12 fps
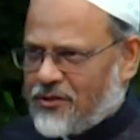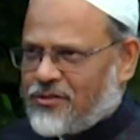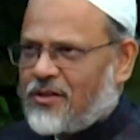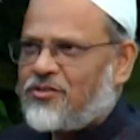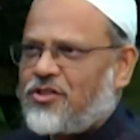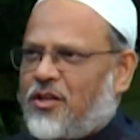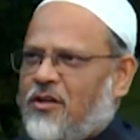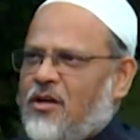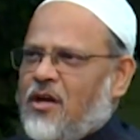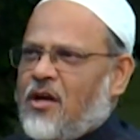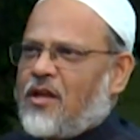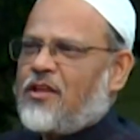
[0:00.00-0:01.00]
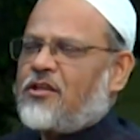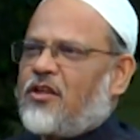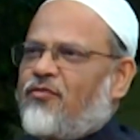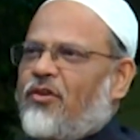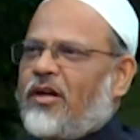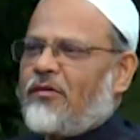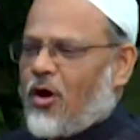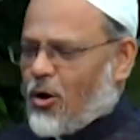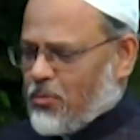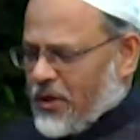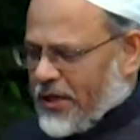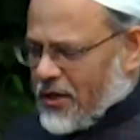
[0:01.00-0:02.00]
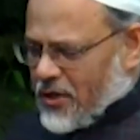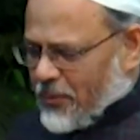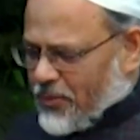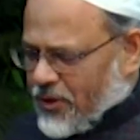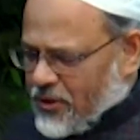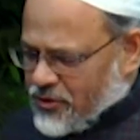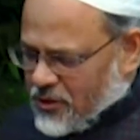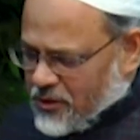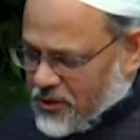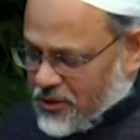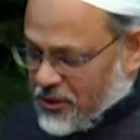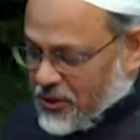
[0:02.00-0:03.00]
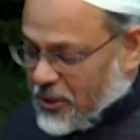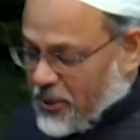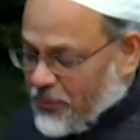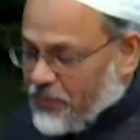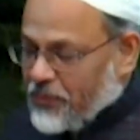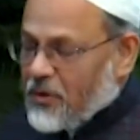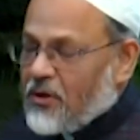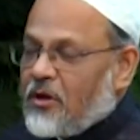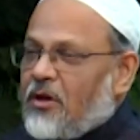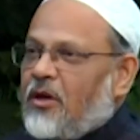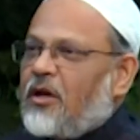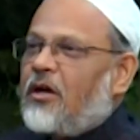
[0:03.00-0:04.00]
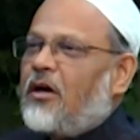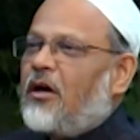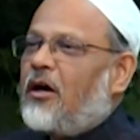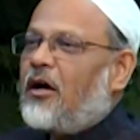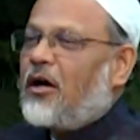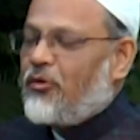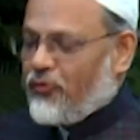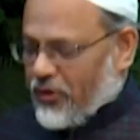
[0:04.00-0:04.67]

sunset. These are the 5 obligatory prayers that